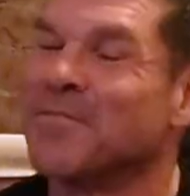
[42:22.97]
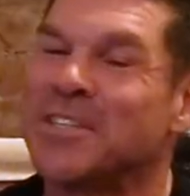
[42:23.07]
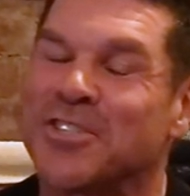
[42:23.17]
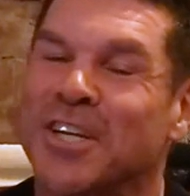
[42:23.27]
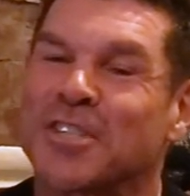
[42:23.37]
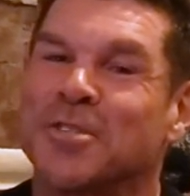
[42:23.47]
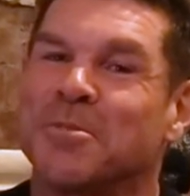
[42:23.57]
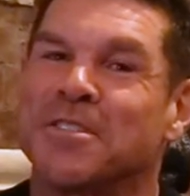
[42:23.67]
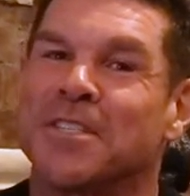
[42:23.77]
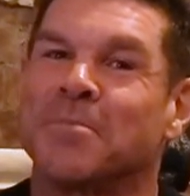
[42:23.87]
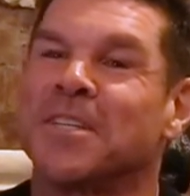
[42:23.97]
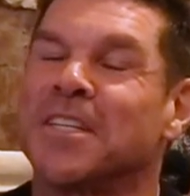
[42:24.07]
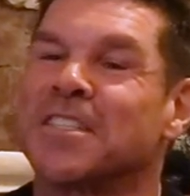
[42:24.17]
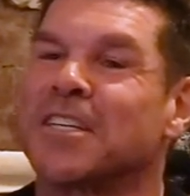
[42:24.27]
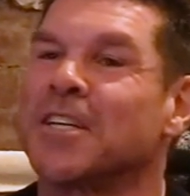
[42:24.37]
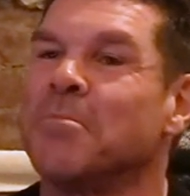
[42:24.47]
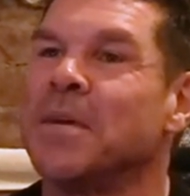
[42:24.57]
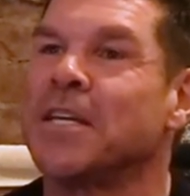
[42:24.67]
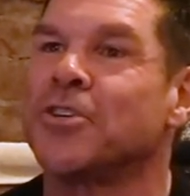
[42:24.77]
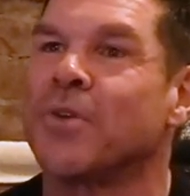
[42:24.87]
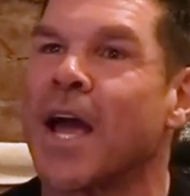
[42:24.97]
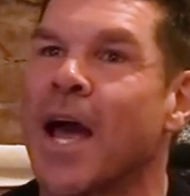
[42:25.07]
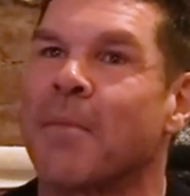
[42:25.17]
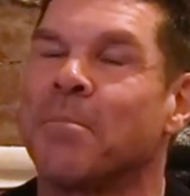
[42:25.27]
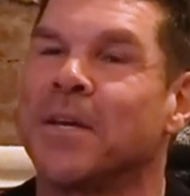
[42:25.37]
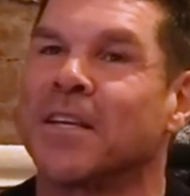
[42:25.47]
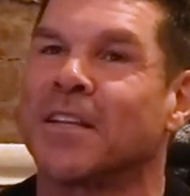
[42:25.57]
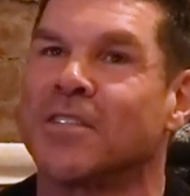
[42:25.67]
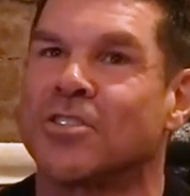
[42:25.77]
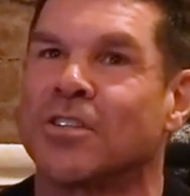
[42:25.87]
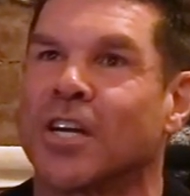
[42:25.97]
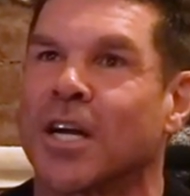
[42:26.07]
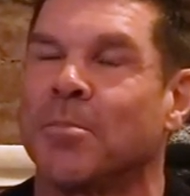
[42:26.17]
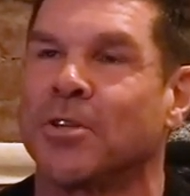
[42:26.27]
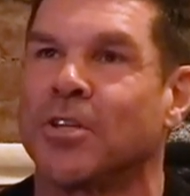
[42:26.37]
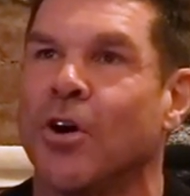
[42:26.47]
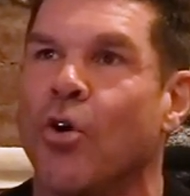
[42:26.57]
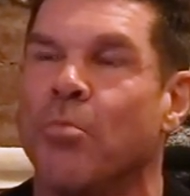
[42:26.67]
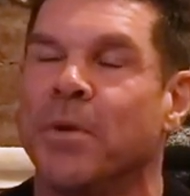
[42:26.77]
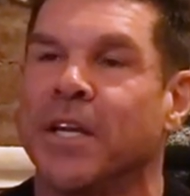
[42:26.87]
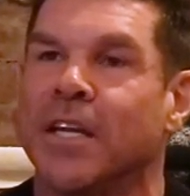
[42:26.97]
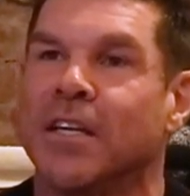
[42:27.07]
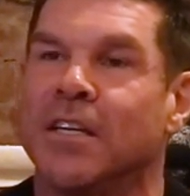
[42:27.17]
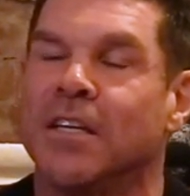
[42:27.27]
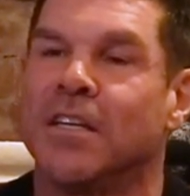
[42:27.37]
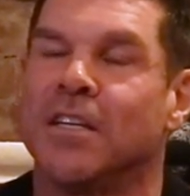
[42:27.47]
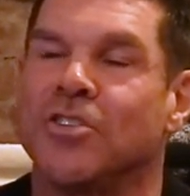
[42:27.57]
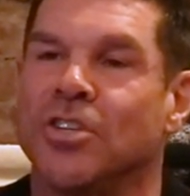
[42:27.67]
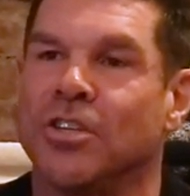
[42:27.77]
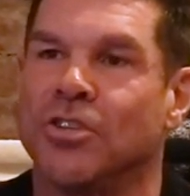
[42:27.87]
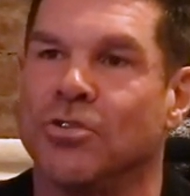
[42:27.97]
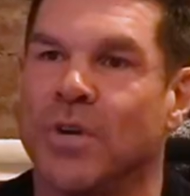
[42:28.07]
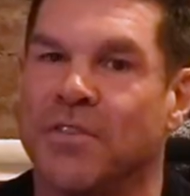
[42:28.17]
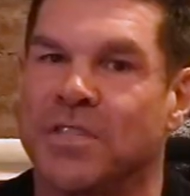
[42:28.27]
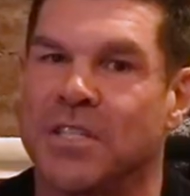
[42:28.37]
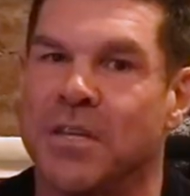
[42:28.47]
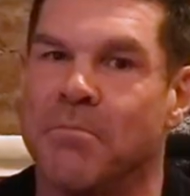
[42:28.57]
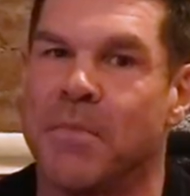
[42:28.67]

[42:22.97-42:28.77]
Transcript: let me talk to you about something that's going to make you happy, and let's talk about the opening to the UFC